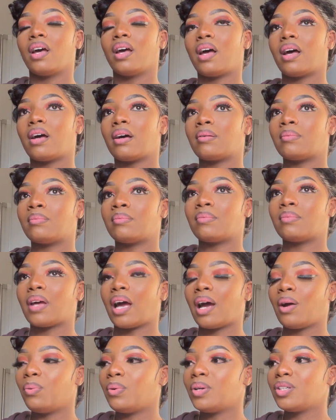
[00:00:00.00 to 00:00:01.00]

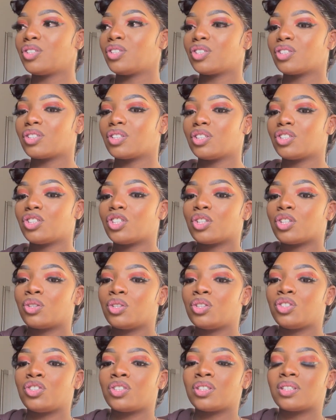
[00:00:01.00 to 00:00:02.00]
I wish she
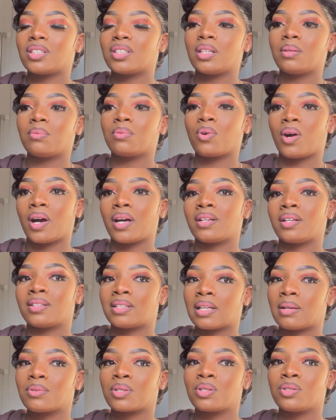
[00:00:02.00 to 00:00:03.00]
could just keep quiet at
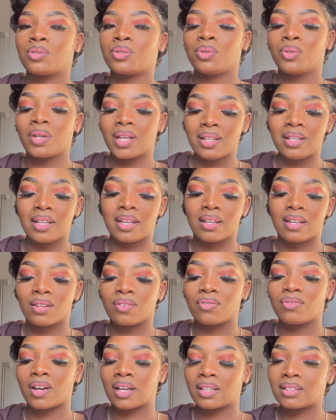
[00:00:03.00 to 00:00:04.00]
times, because you can hear the
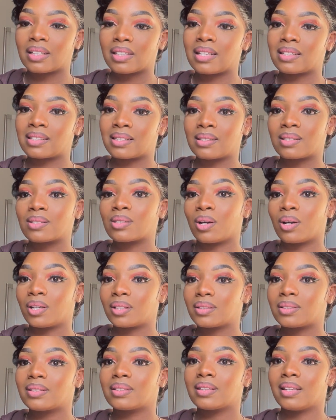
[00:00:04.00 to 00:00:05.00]
fight as it
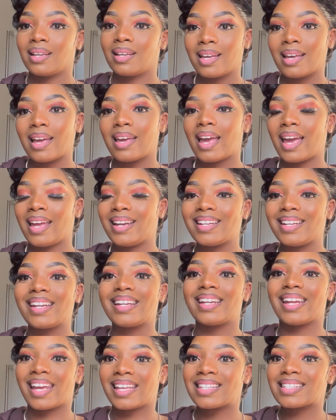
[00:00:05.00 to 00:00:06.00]
starts and it
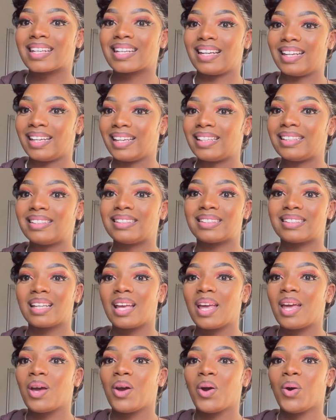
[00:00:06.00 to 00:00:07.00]
escalates.
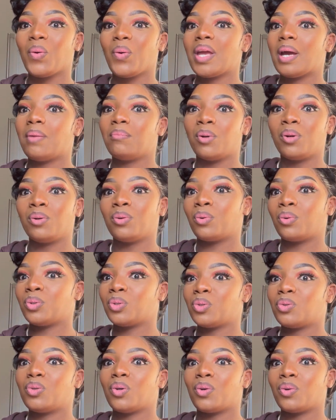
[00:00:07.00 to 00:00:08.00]
Uyambona
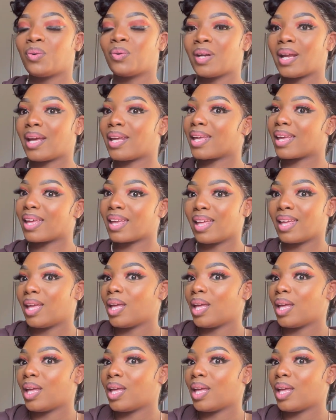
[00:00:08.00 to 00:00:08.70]
ukuthi unono naye